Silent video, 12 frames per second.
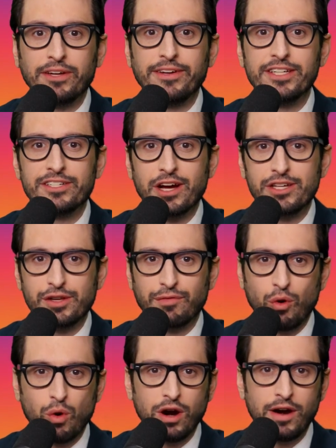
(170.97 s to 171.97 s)
million tons
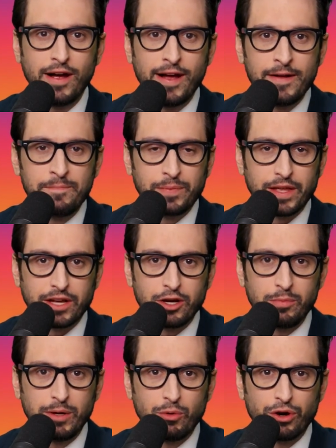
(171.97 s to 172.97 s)
of ore, and
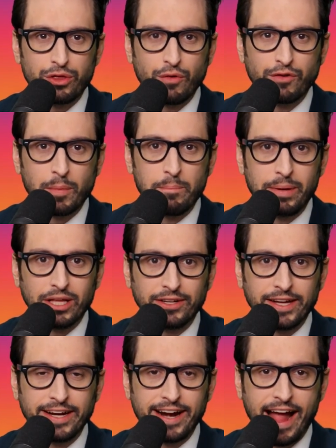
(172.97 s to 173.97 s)
could be worth over $1.5
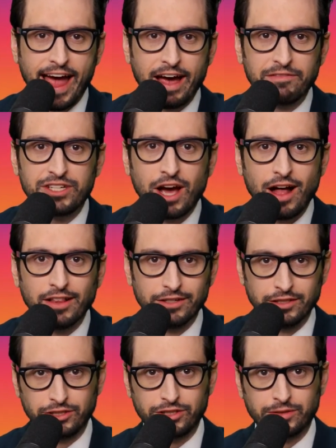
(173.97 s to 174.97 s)

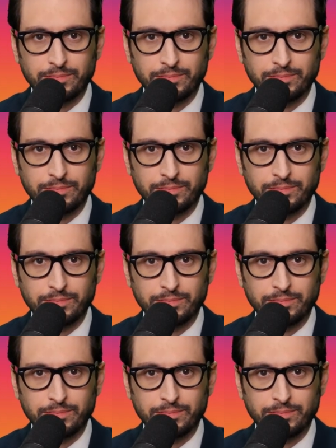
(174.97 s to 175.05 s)
billion.